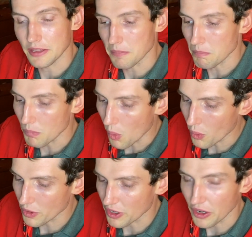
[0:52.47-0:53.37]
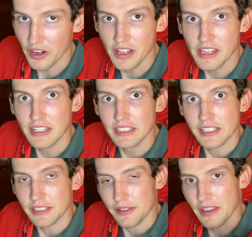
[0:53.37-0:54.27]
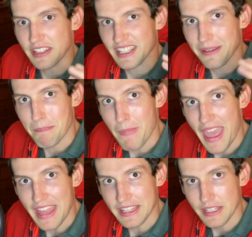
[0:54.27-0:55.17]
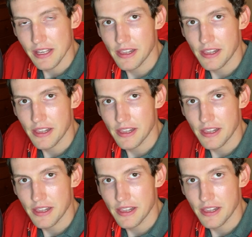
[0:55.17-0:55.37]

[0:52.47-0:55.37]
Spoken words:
mortar and cement